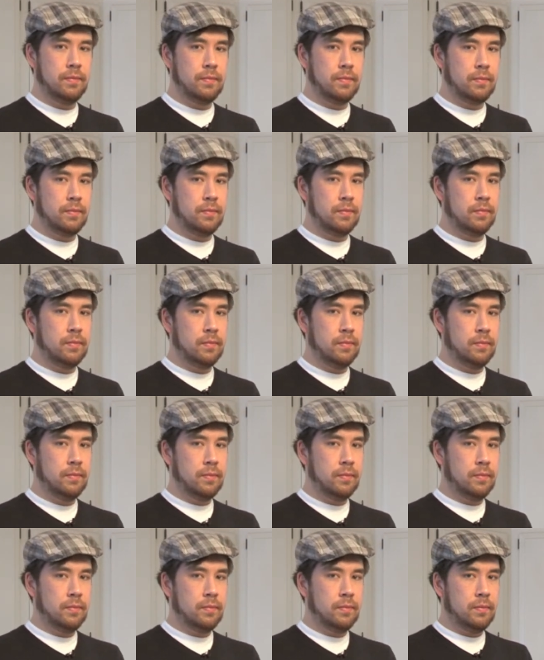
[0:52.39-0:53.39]

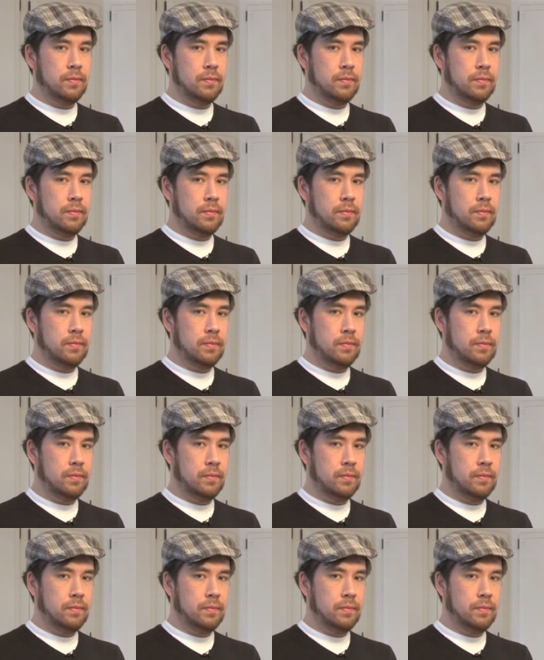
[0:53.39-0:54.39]

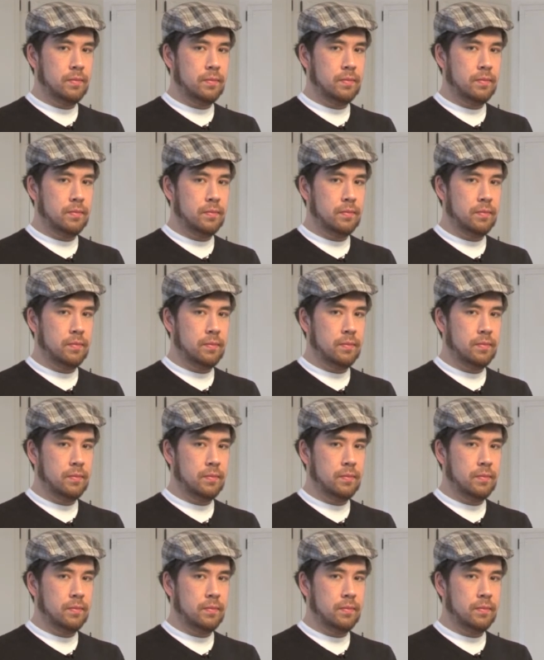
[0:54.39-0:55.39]

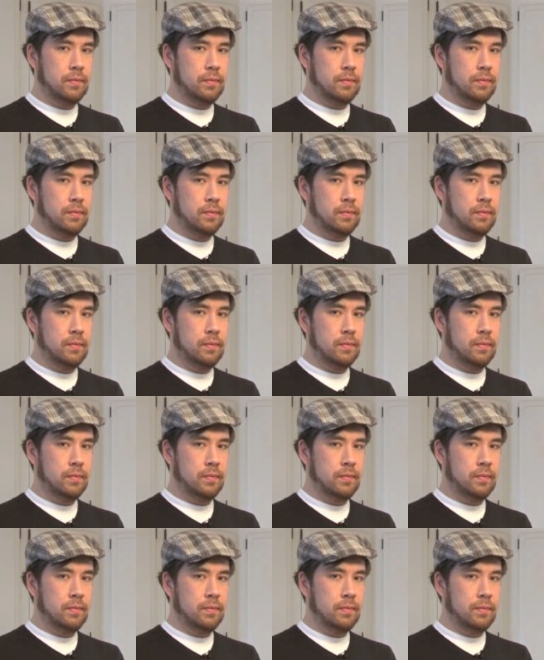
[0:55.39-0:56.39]

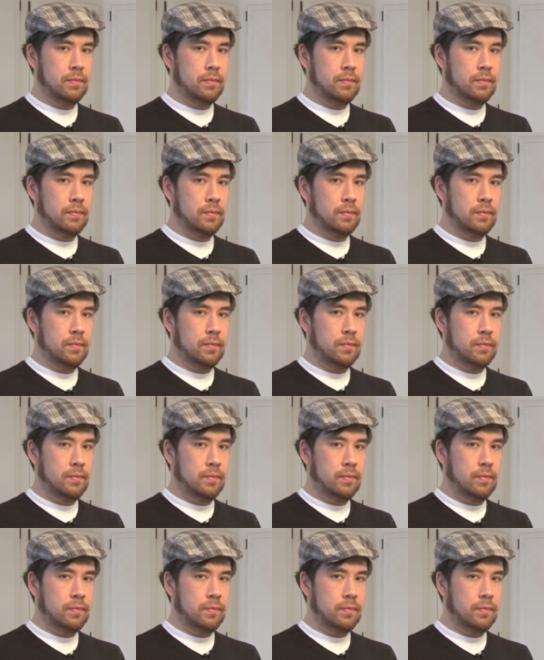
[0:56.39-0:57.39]

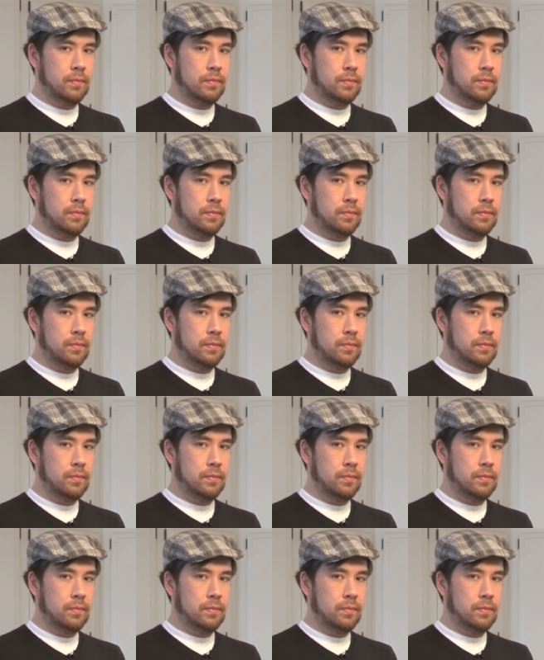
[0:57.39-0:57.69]
(silence)